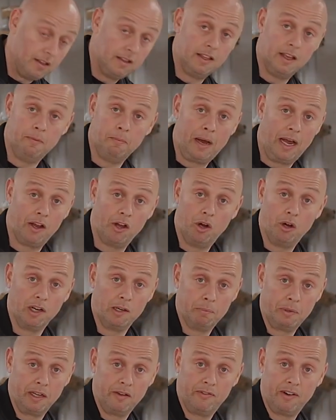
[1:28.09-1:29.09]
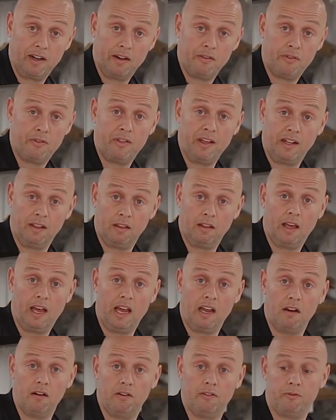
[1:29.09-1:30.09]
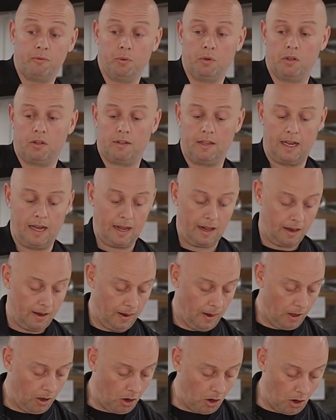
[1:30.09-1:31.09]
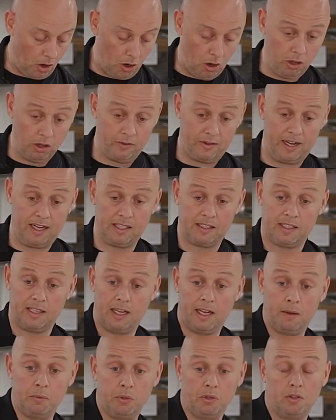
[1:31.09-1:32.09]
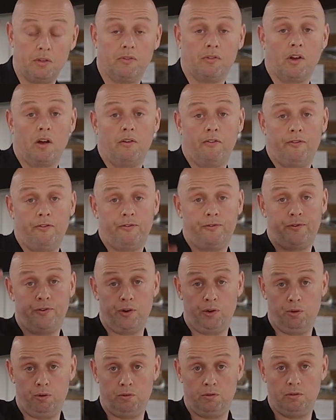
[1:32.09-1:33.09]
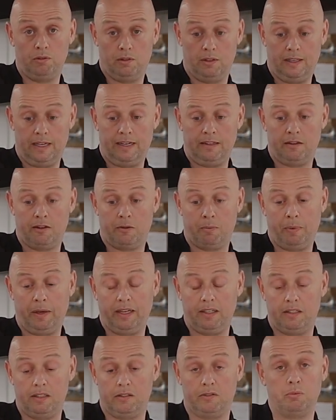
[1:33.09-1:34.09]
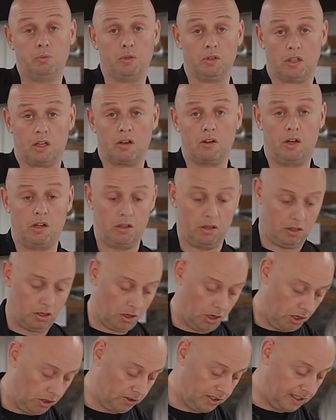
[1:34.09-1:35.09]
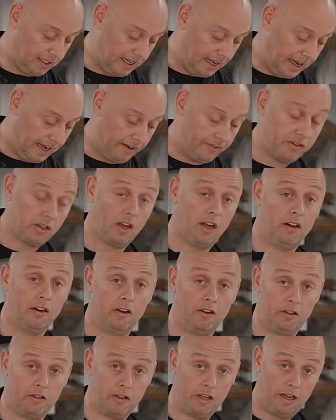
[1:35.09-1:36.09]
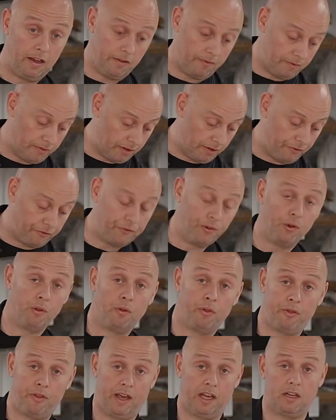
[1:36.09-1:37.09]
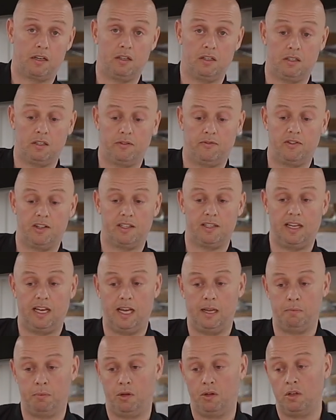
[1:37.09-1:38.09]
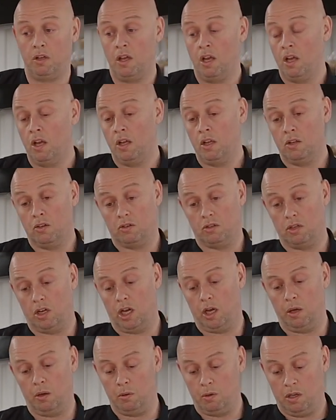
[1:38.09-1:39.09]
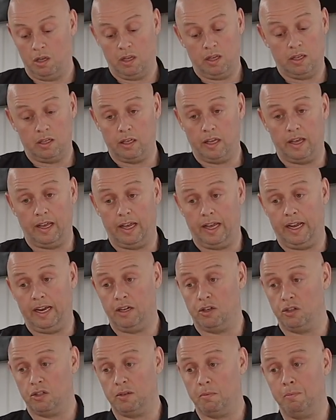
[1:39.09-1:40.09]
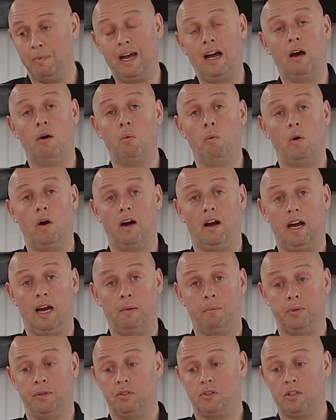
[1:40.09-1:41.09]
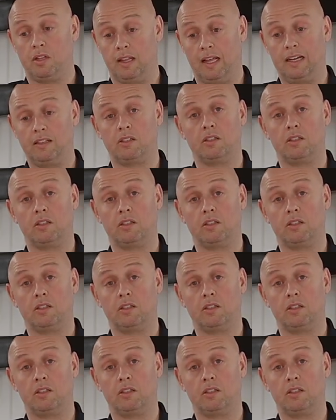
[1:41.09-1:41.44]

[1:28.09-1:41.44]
there might only be a very thin layer of wood there. All of our tables have got full length pieces of wood, they're called staves, and they're the full thickness of the table. So it doesn't matter what happens to the